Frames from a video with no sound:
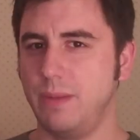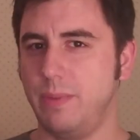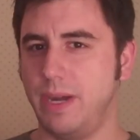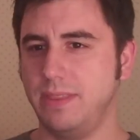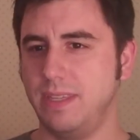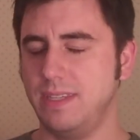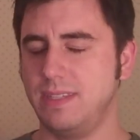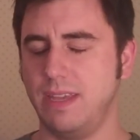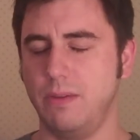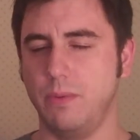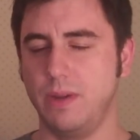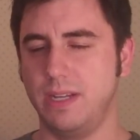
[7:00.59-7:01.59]
bought this,
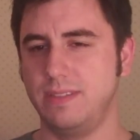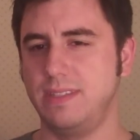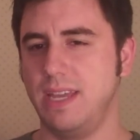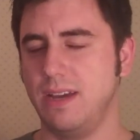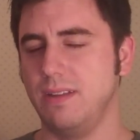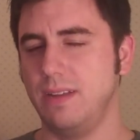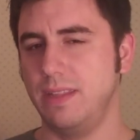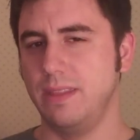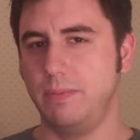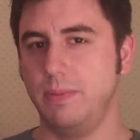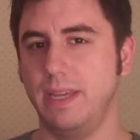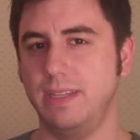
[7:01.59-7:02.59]
it went on sale on the
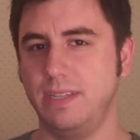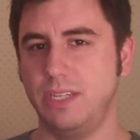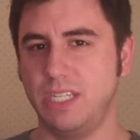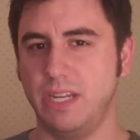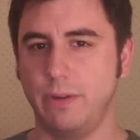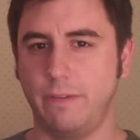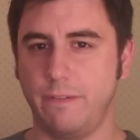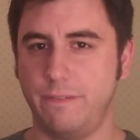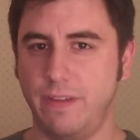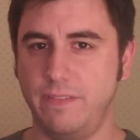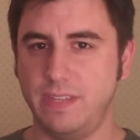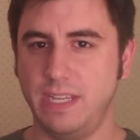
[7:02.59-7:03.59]
PlayStation Network for
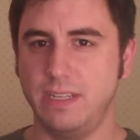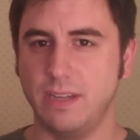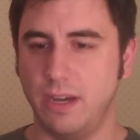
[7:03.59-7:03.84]
$15.